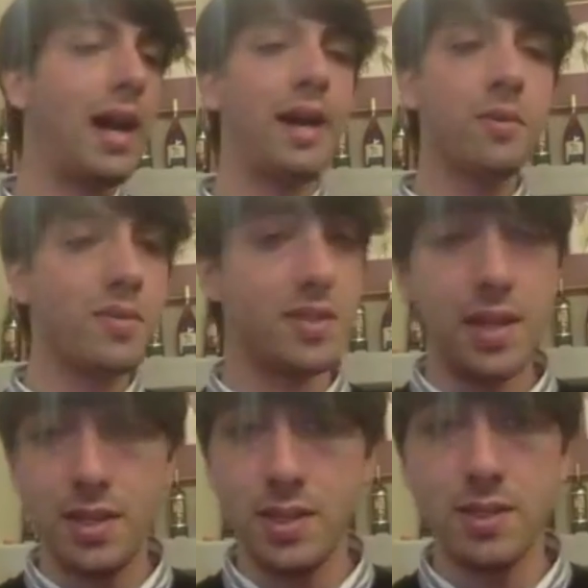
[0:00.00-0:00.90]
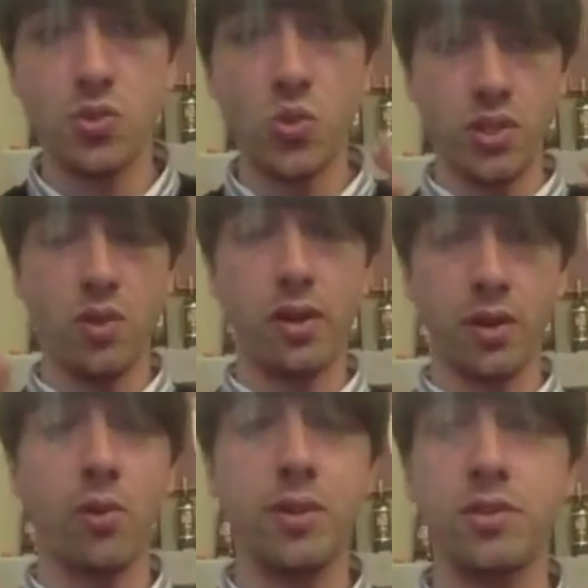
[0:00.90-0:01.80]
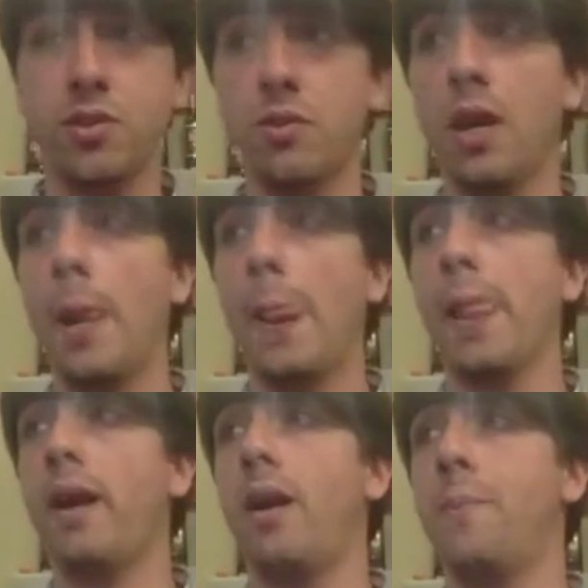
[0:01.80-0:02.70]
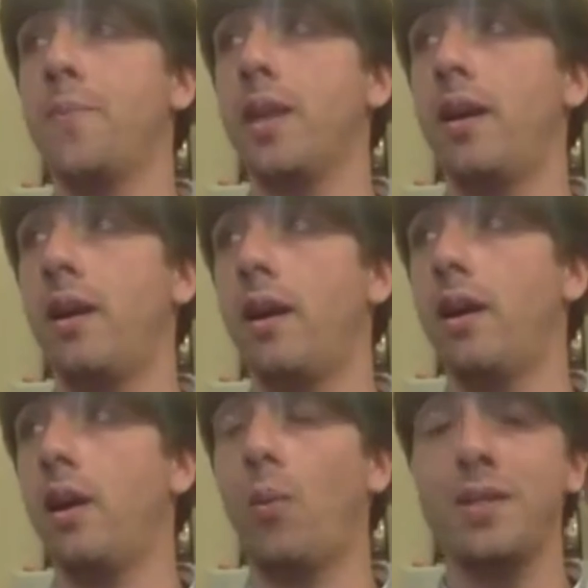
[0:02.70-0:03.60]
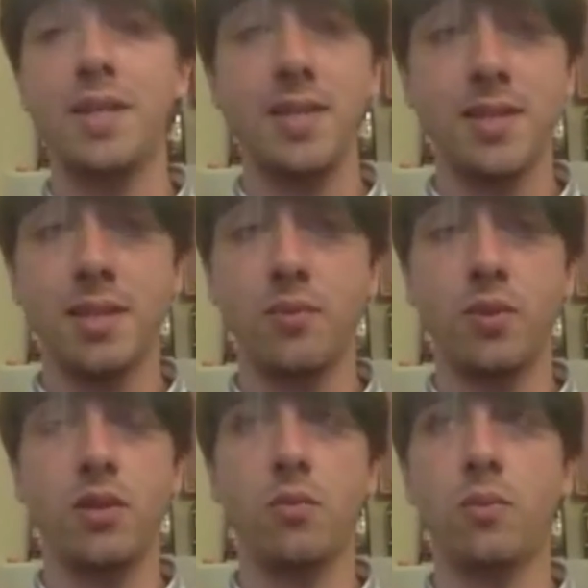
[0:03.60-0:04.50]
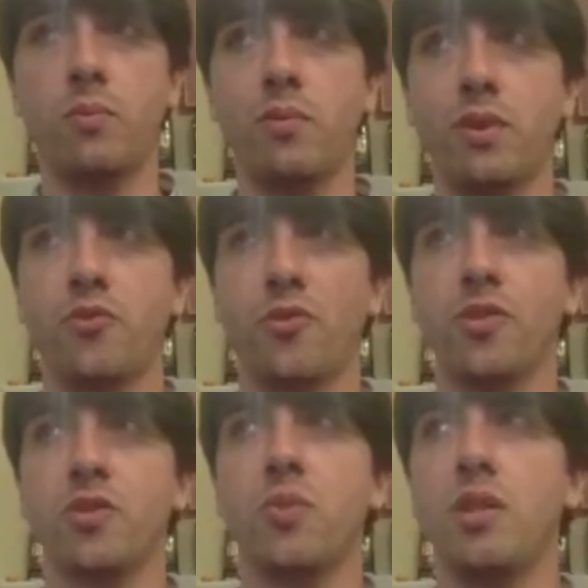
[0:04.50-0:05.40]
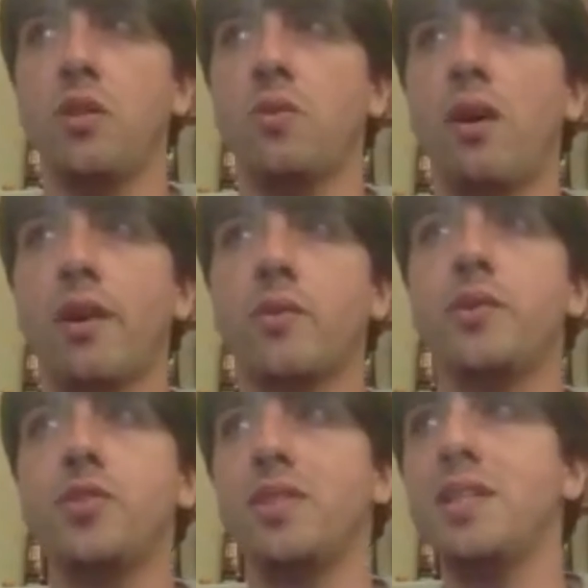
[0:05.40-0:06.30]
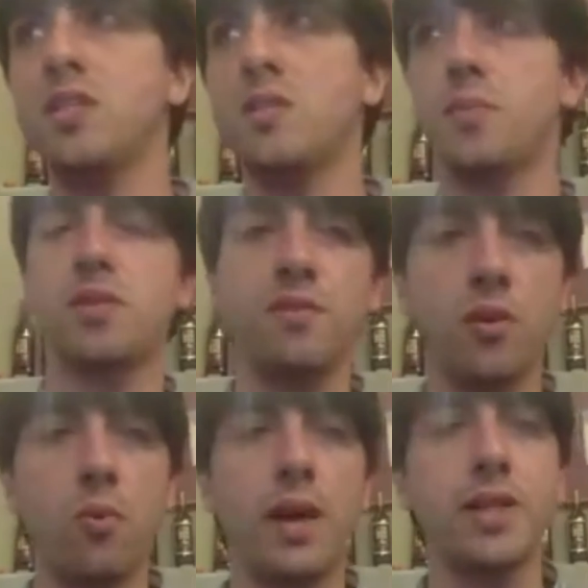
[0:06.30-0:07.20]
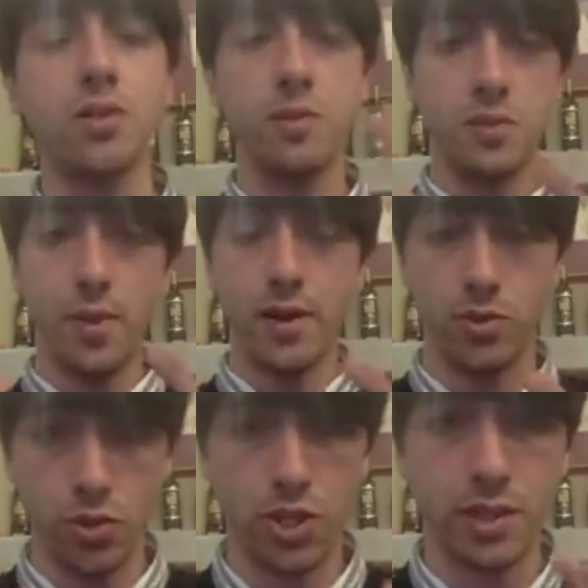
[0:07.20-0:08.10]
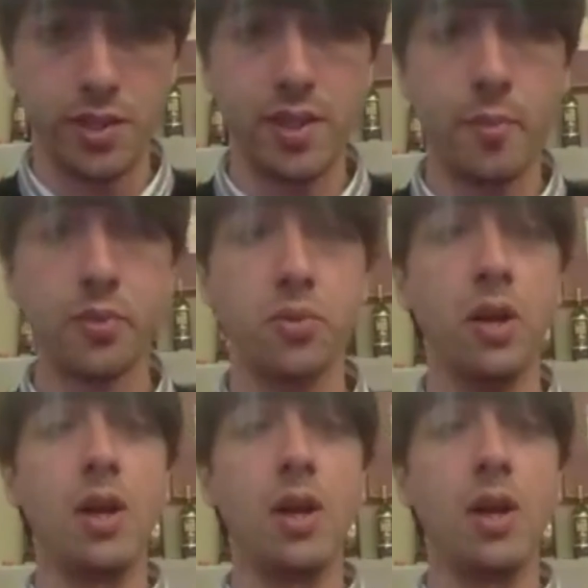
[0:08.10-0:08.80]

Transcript: I would say this when you are going to um, uh, wine tasting, when, when, of course, when you are going to taste a specific wine, it's always better to check the temperature.